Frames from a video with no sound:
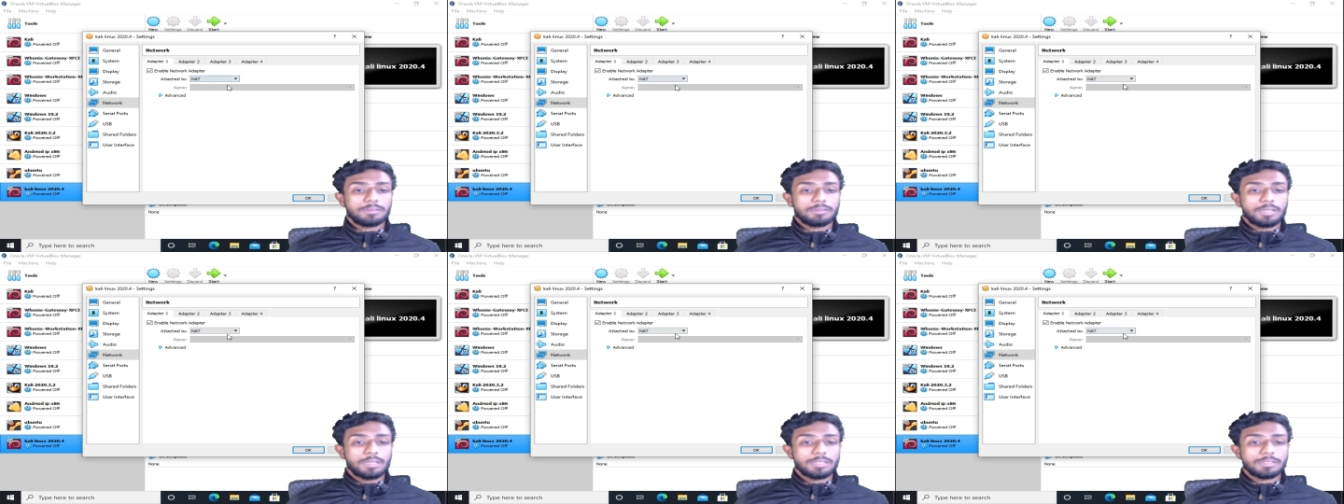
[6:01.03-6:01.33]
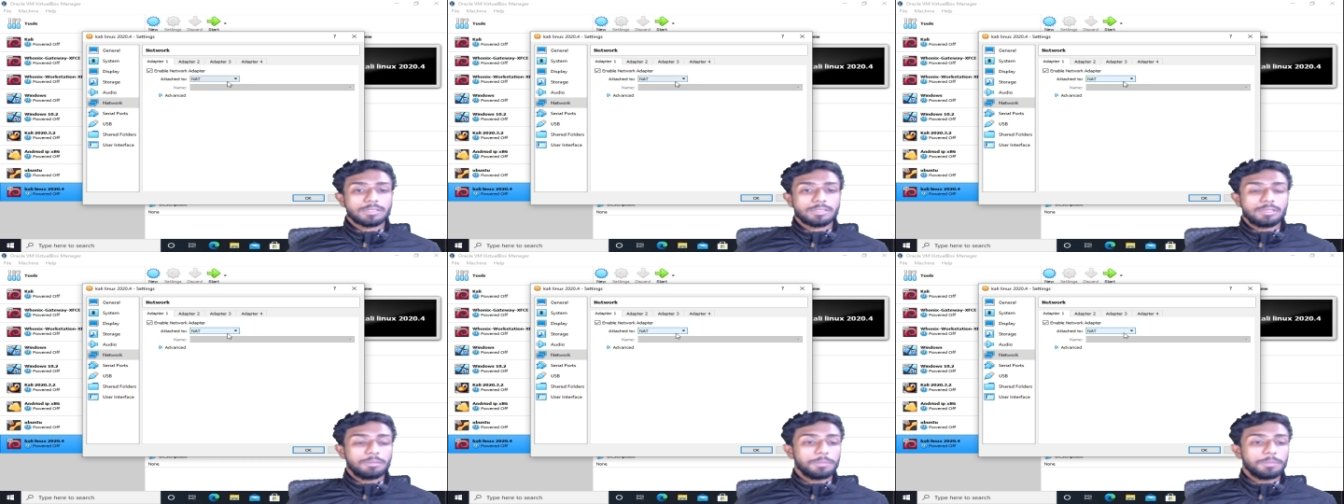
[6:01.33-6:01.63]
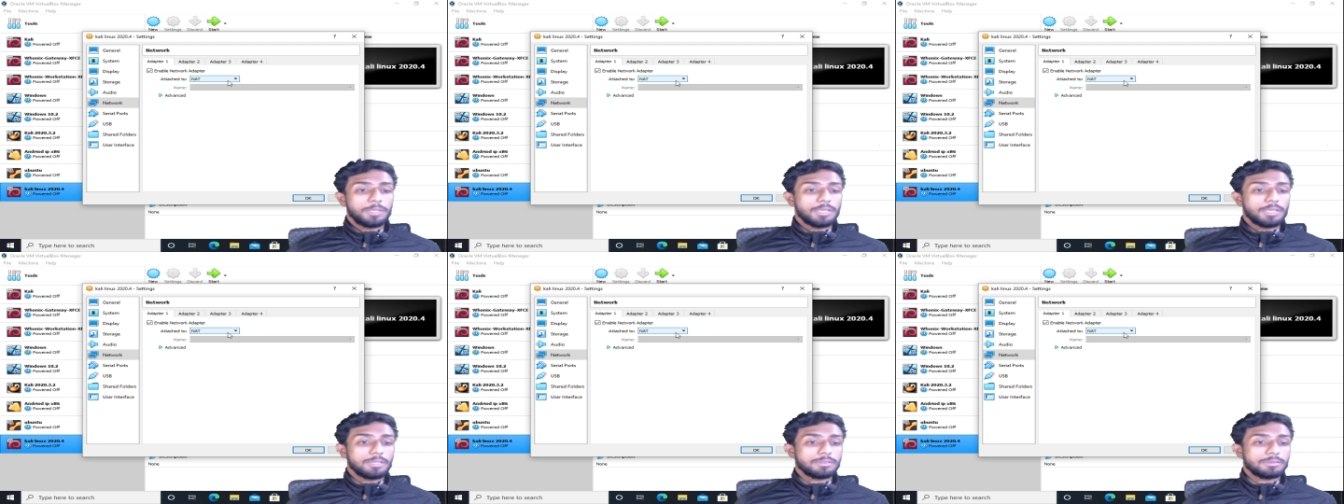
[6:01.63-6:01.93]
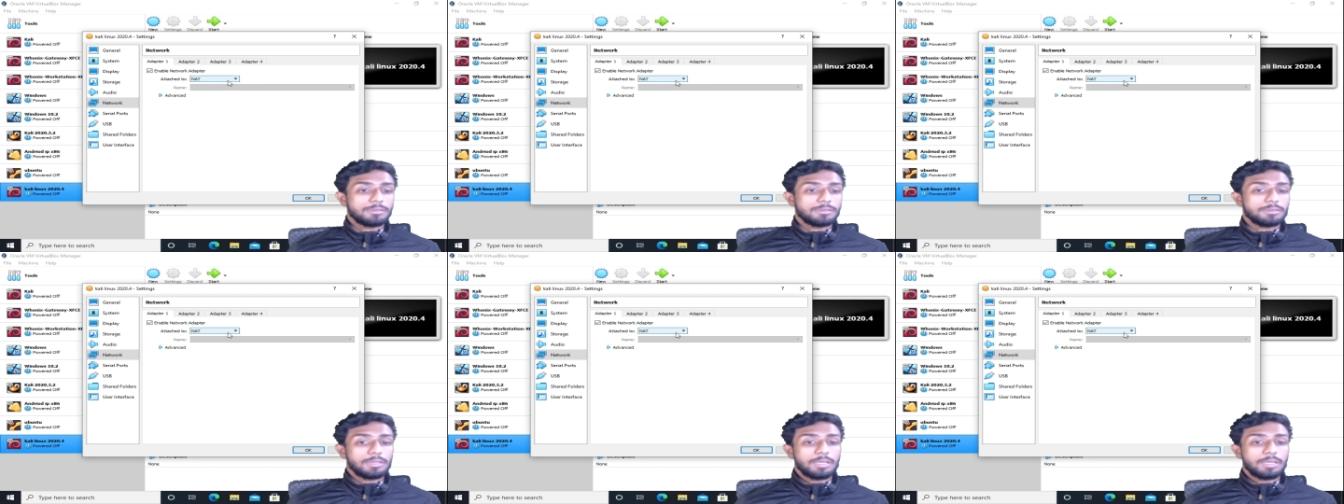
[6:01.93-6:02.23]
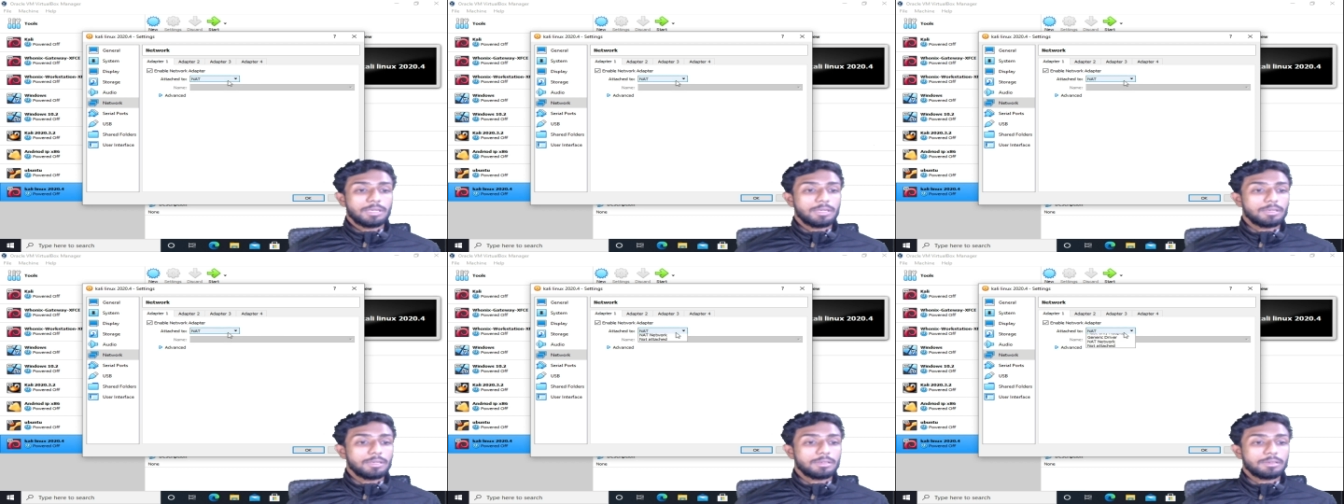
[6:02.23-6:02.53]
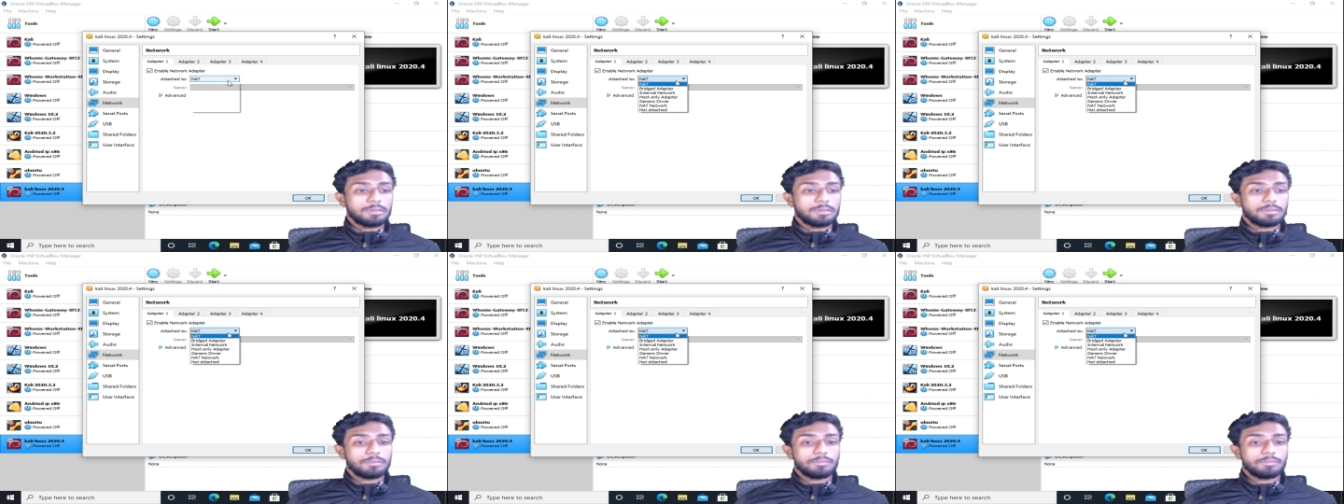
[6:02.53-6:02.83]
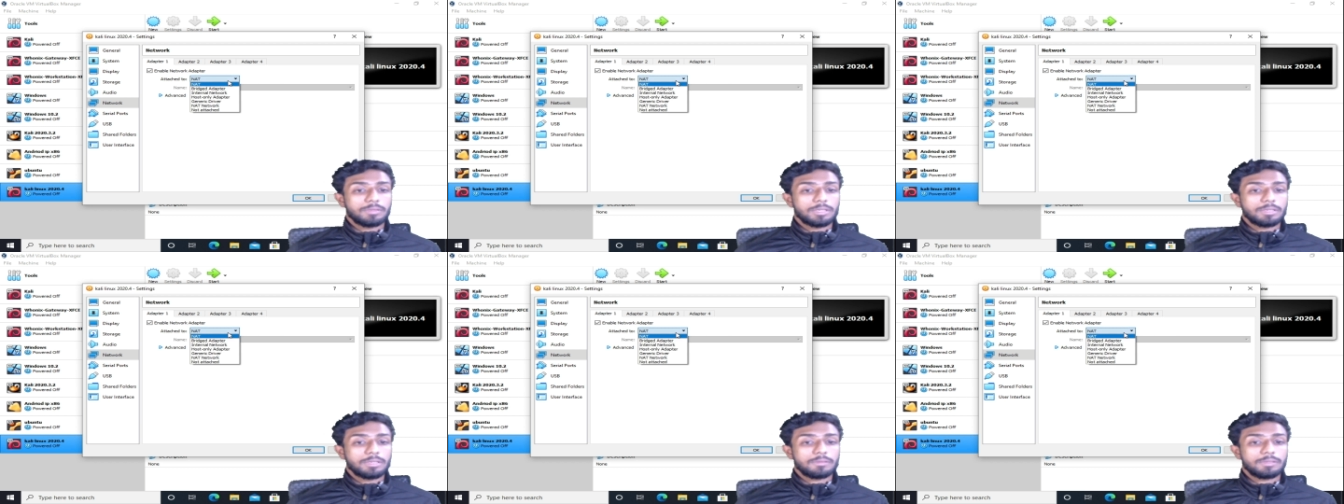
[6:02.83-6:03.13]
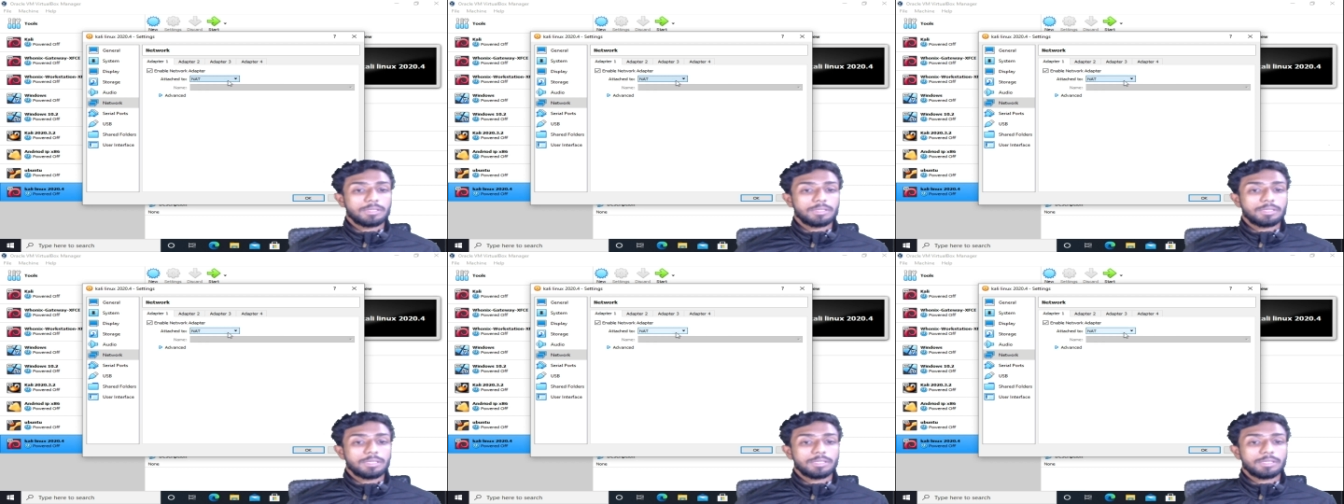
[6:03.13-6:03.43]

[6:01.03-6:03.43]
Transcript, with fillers: let's keep it as nat whatever it